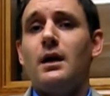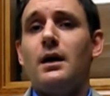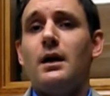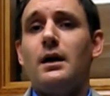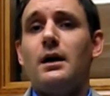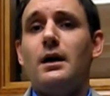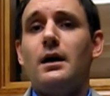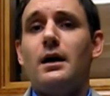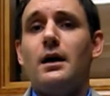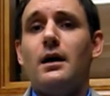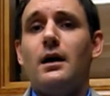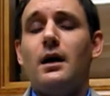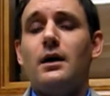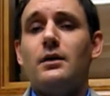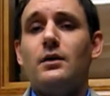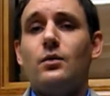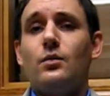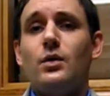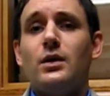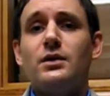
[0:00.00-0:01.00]
Uh, on
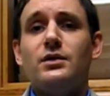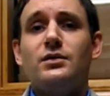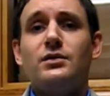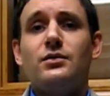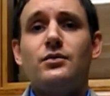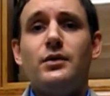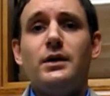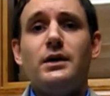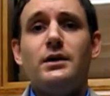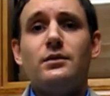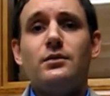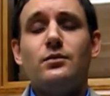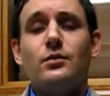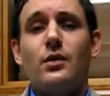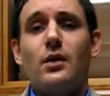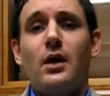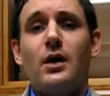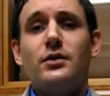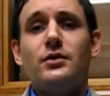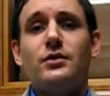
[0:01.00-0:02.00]
the one street where
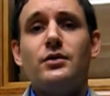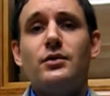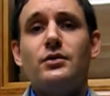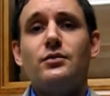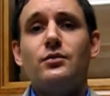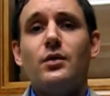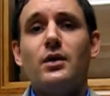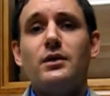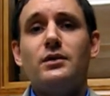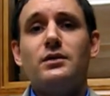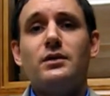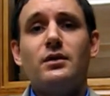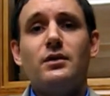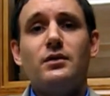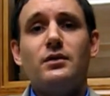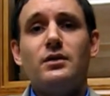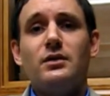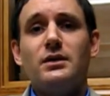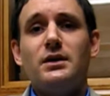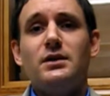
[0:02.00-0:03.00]
our church was,
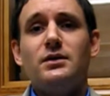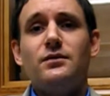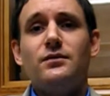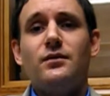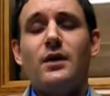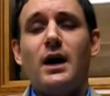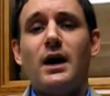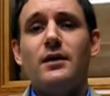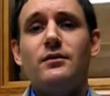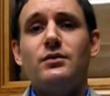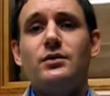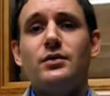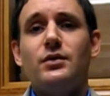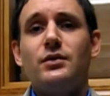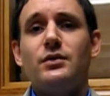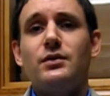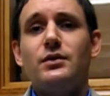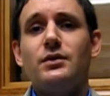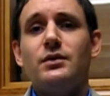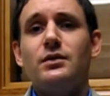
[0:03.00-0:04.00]
there's at least five
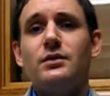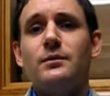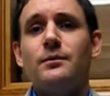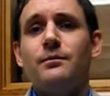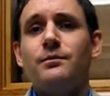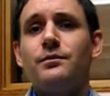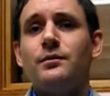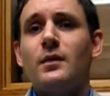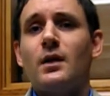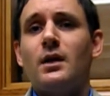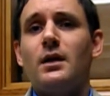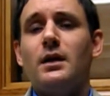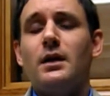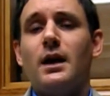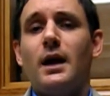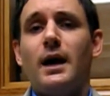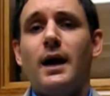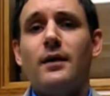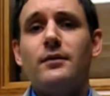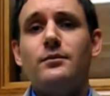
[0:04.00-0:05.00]
churches in a
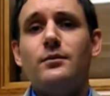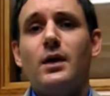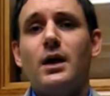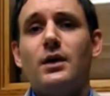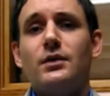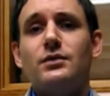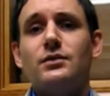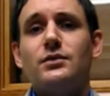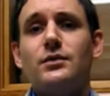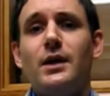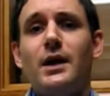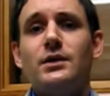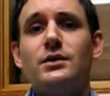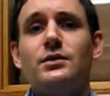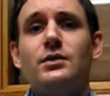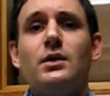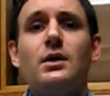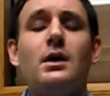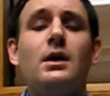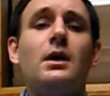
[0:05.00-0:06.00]
half mile
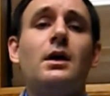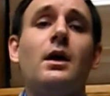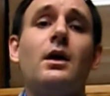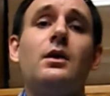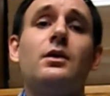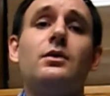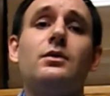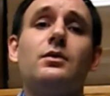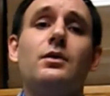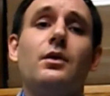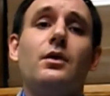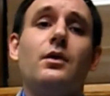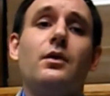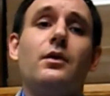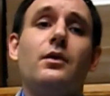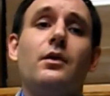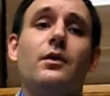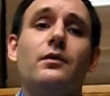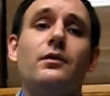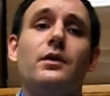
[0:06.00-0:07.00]
stretch.
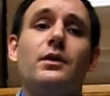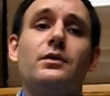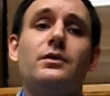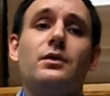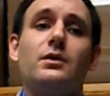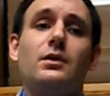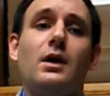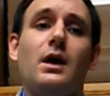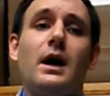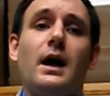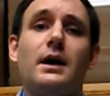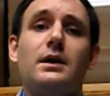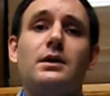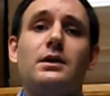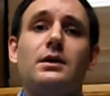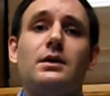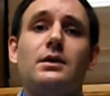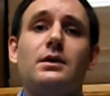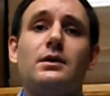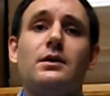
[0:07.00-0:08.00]
So there's a lot
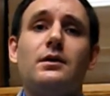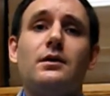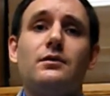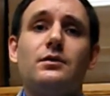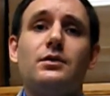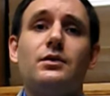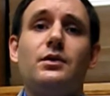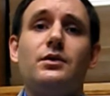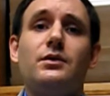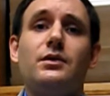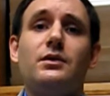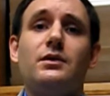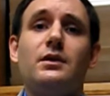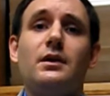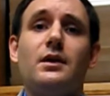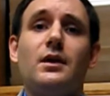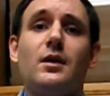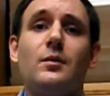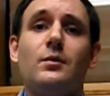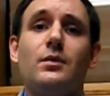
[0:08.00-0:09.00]
of churches
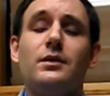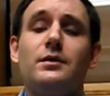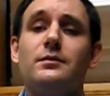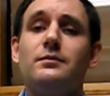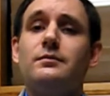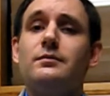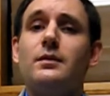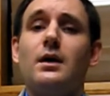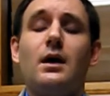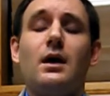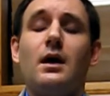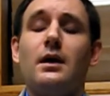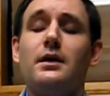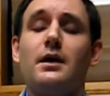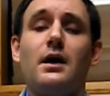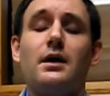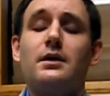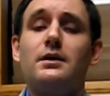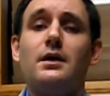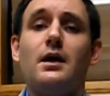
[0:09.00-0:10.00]
there, but
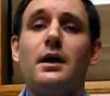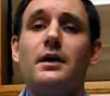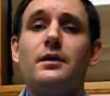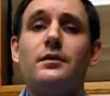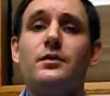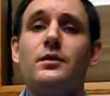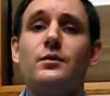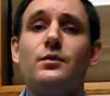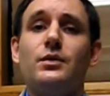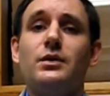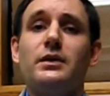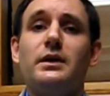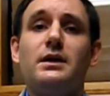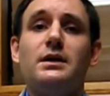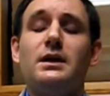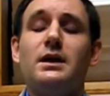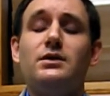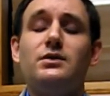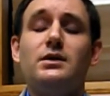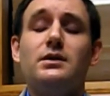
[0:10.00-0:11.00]
not a lot of them really
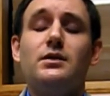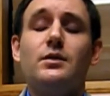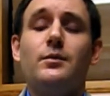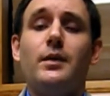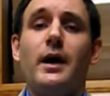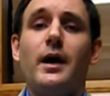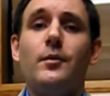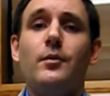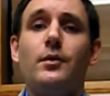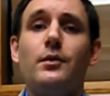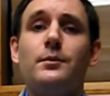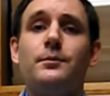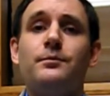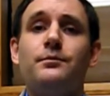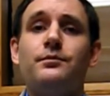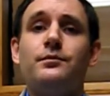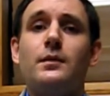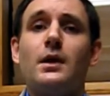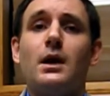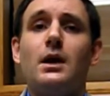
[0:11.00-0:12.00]
teaching the Bible.
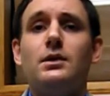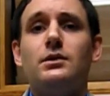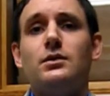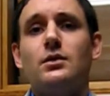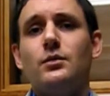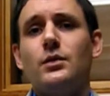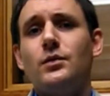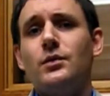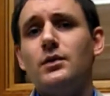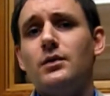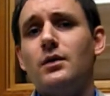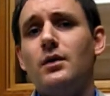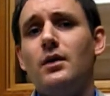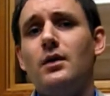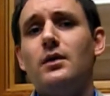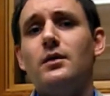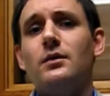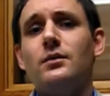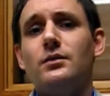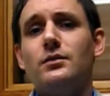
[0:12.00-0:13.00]
And so we went there
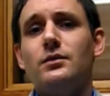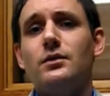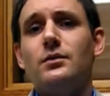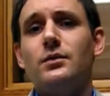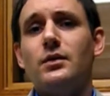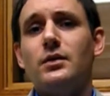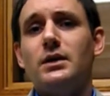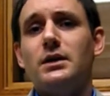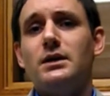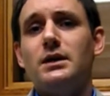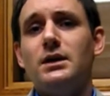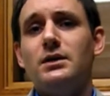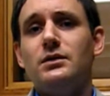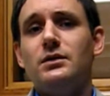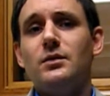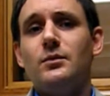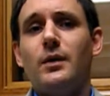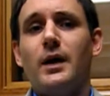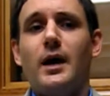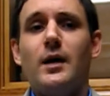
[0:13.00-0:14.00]
to, to really teach the
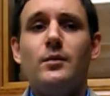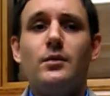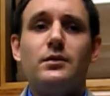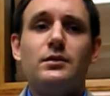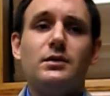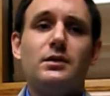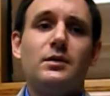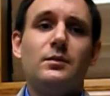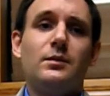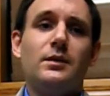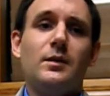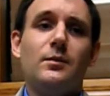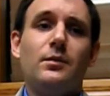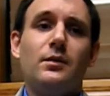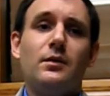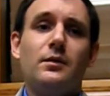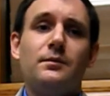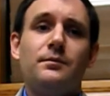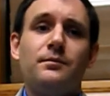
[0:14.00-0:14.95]
Bible to the people.